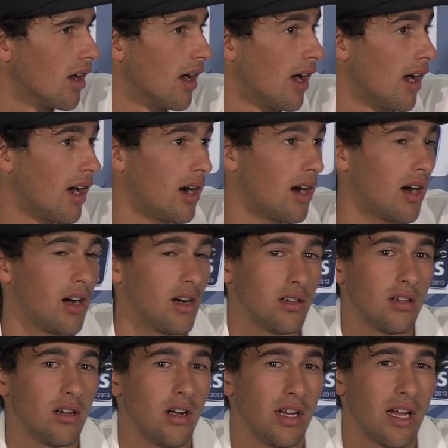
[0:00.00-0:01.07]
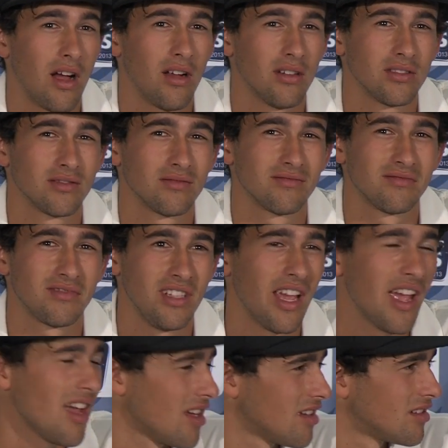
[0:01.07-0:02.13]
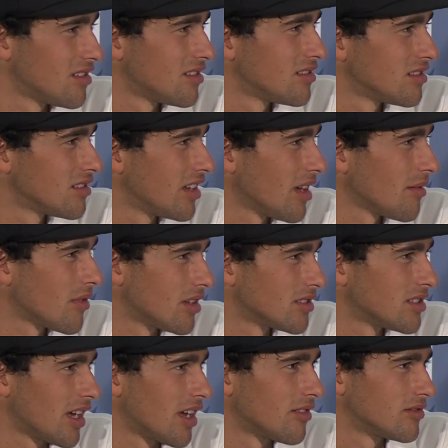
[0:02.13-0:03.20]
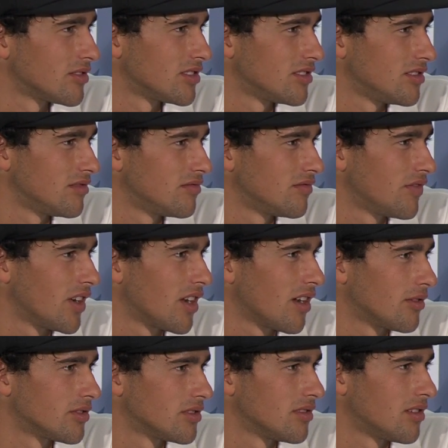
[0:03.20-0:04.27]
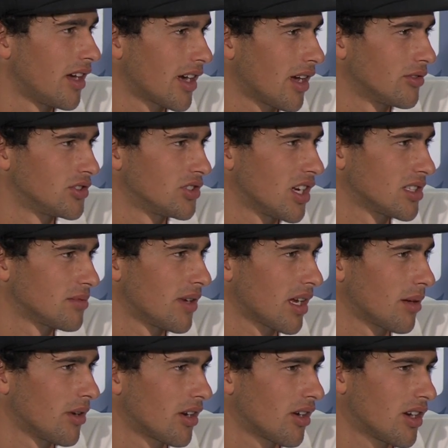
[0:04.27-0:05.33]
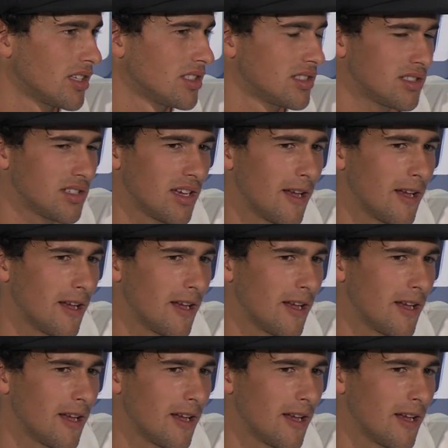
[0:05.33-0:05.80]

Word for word: Uh, yeah, yeah. I'd say I was felt I was like I was just back in my crease.